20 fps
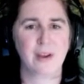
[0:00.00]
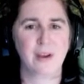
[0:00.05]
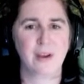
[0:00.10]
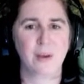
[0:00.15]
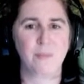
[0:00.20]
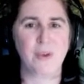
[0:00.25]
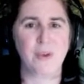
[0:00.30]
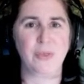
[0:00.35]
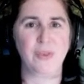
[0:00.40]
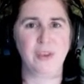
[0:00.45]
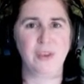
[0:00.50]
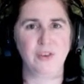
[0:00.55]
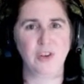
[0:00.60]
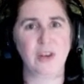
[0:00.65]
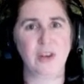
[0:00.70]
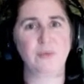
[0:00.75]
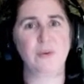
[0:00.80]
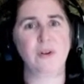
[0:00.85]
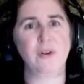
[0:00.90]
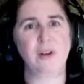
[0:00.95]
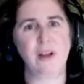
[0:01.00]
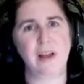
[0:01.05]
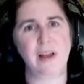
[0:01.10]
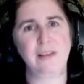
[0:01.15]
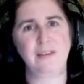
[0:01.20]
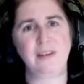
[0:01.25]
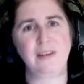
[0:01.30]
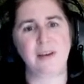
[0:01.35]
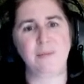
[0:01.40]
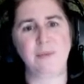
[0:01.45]
But the general
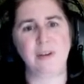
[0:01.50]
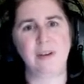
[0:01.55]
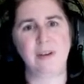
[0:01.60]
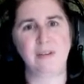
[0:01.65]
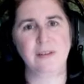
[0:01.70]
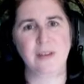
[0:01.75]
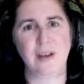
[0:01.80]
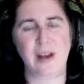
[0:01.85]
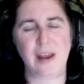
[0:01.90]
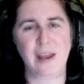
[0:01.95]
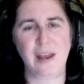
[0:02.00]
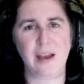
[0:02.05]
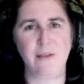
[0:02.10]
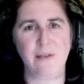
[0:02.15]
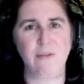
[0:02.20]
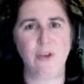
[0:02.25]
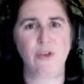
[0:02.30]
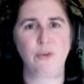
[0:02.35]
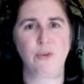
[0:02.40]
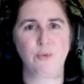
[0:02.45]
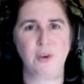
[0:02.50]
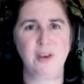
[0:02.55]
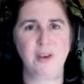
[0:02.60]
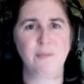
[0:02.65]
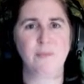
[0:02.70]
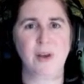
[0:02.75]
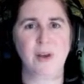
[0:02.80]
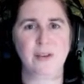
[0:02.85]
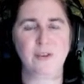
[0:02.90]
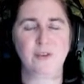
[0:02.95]
concept is that I have 3
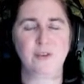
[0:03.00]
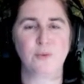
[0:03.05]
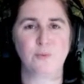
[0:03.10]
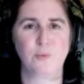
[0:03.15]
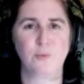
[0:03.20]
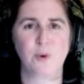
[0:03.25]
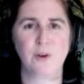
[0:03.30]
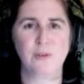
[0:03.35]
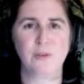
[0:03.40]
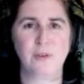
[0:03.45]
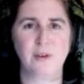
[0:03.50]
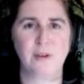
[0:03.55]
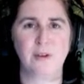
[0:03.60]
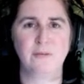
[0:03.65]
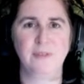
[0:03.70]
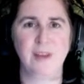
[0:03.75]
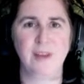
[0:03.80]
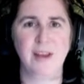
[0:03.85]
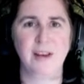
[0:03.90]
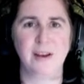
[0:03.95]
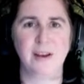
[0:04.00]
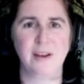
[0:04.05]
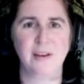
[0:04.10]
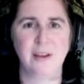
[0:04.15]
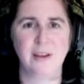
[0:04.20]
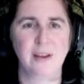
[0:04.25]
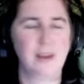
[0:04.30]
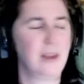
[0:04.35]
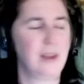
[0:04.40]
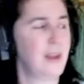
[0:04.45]
months worth of data
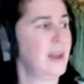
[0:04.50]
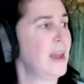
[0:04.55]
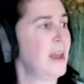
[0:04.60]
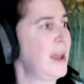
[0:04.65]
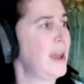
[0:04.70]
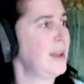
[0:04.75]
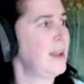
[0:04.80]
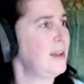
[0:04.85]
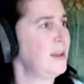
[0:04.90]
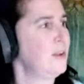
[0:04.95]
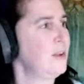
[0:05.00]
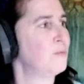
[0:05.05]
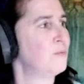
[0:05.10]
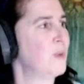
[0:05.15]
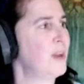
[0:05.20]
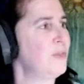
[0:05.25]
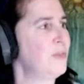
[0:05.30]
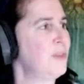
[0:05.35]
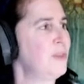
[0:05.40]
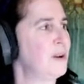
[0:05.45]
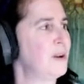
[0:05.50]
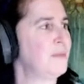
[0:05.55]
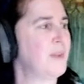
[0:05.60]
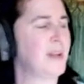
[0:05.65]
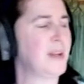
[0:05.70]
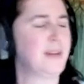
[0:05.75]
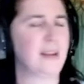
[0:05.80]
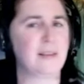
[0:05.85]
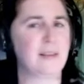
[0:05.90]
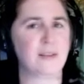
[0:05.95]
hanging right there on
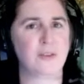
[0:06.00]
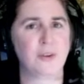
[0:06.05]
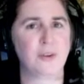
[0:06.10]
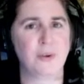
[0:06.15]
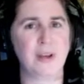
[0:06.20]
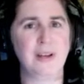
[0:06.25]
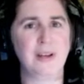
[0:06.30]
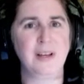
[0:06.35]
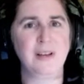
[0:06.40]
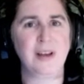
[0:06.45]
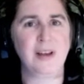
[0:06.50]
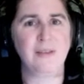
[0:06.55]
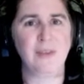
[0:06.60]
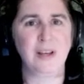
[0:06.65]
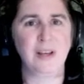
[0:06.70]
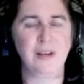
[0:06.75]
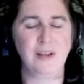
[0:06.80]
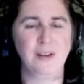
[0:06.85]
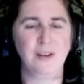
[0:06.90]
my desk. So anytime I need to